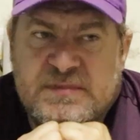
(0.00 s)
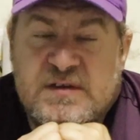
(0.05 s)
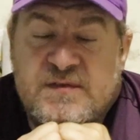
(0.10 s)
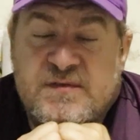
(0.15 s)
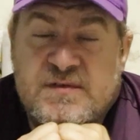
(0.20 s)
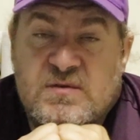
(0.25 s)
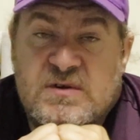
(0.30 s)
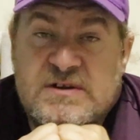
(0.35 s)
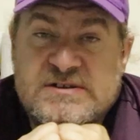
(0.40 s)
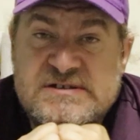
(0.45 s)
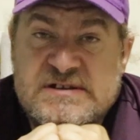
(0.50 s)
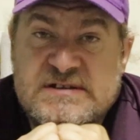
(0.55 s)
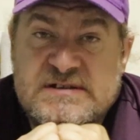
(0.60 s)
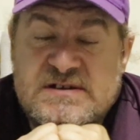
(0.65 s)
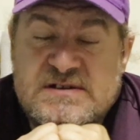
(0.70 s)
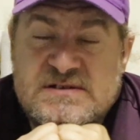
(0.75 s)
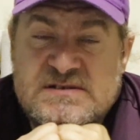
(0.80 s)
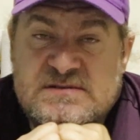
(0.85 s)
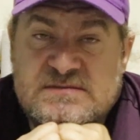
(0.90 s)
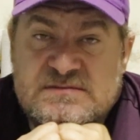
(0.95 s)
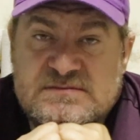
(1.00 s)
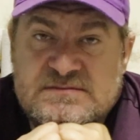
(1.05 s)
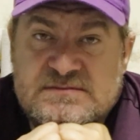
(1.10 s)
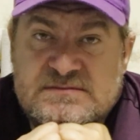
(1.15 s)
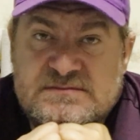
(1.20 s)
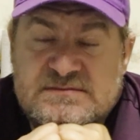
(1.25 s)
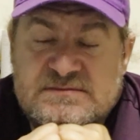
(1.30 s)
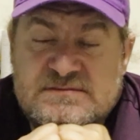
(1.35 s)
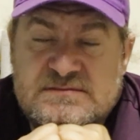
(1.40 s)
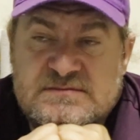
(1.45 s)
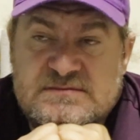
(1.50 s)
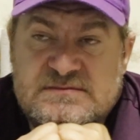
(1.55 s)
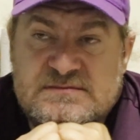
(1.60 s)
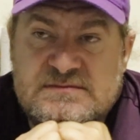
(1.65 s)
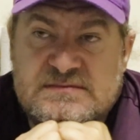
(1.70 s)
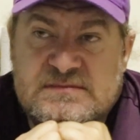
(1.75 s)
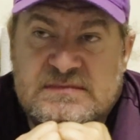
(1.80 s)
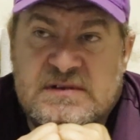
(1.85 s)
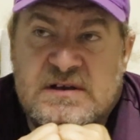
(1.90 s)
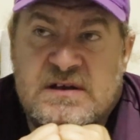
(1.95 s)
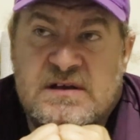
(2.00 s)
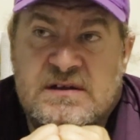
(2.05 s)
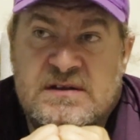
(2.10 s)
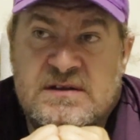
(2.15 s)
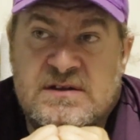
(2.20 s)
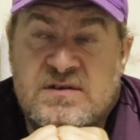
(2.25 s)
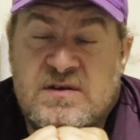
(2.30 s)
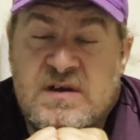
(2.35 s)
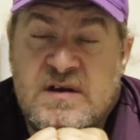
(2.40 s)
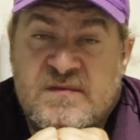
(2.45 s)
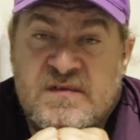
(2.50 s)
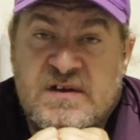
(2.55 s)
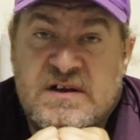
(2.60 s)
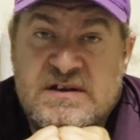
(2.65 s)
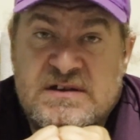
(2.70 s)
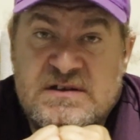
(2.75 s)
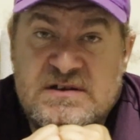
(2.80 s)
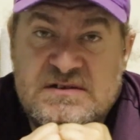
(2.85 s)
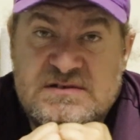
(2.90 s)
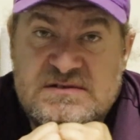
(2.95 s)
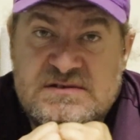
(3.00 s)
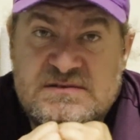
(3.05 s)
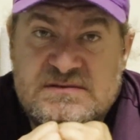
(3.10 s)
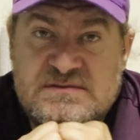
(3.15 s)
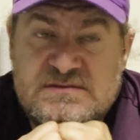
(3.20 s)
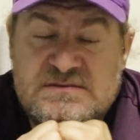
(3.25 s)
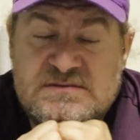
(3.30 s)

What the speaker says: if you're watching this and you have ideas,